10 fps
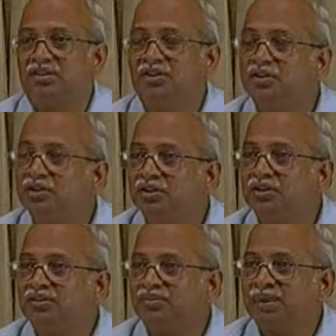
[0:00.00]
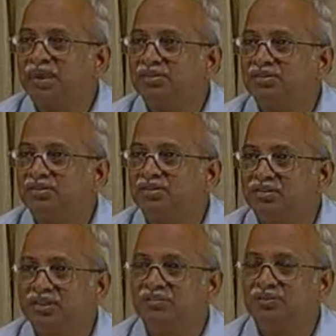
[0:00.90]
curing of the paint
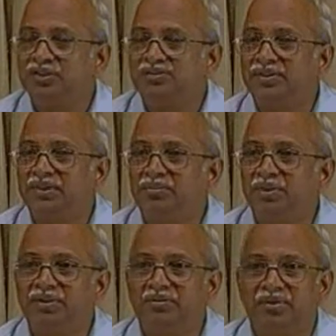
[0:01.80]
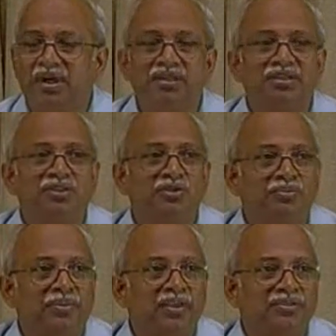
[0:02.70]
therefore is very important. If uncured
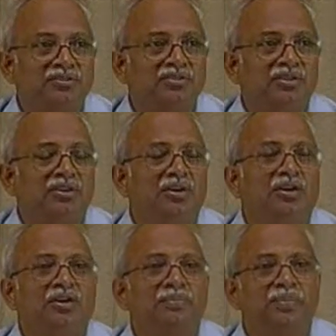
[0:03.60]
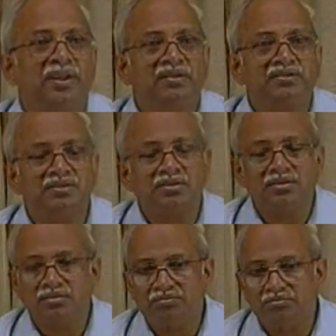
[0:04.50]
paint or paint
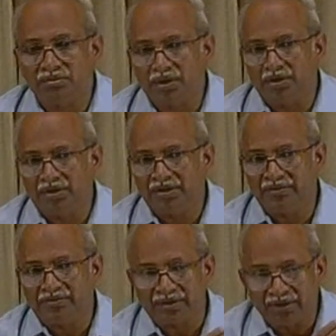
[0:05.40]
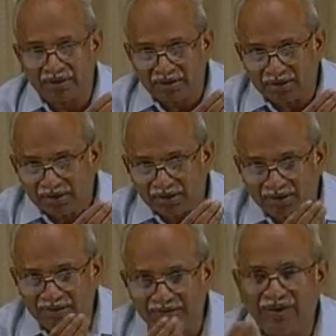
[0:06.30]
given in
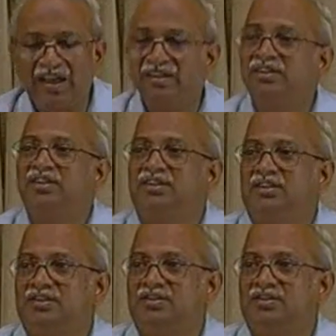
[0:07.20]
varying thickness